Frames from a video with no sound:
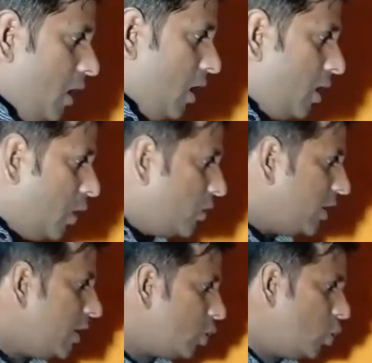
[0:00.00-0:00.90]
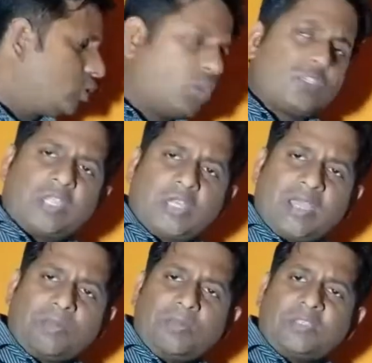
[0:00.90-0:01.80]
Now here equal to is there.
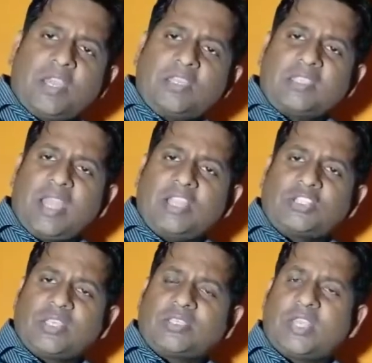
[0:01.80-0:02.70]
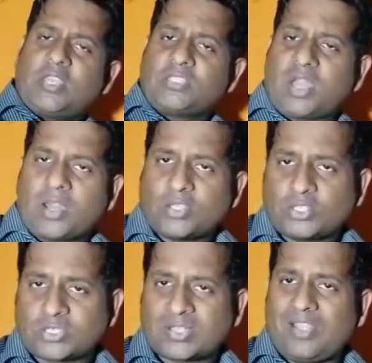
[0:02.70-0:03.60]
That means there is LHS, there is
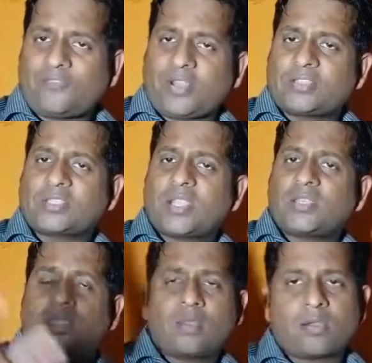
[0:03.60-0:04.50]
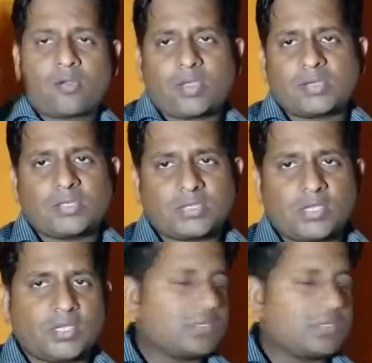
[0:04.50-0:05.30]
RHS. Left hand side and right hand side.